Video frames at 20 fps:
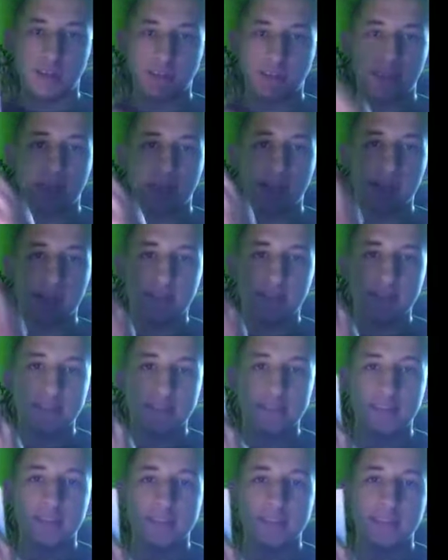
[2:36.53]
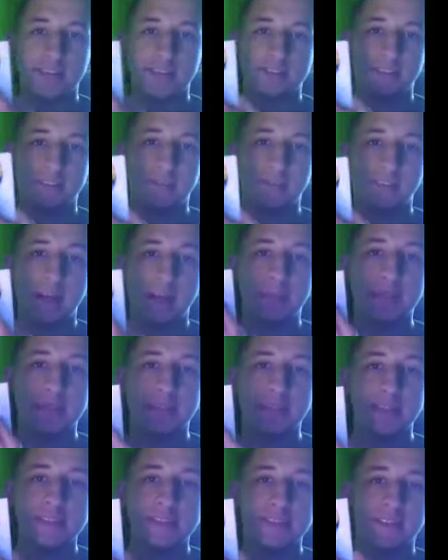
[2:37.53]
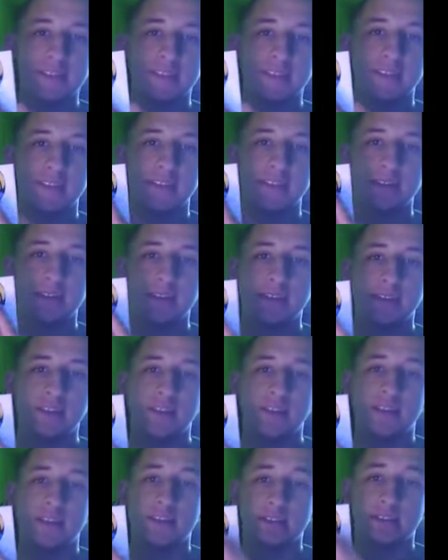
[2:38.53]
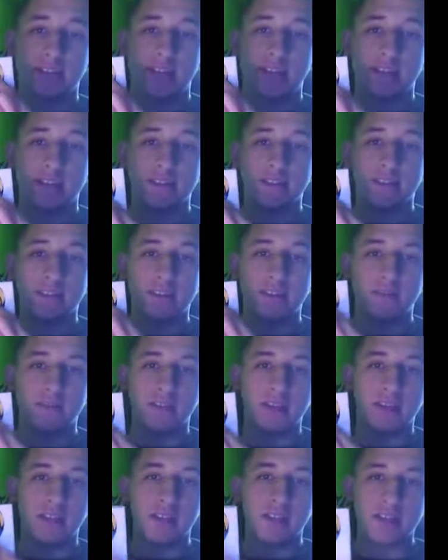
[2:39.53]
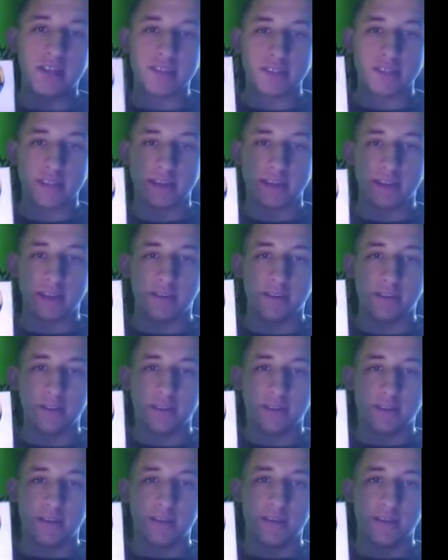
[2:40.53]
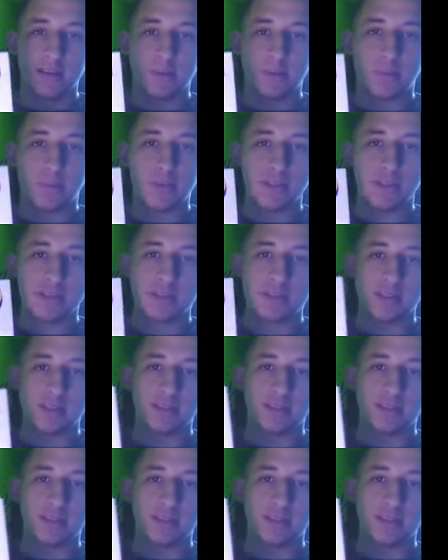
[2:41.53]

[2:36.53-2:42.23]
and then I added this. This is actually a floppy disk, and I just added the yellow highlights there. I put his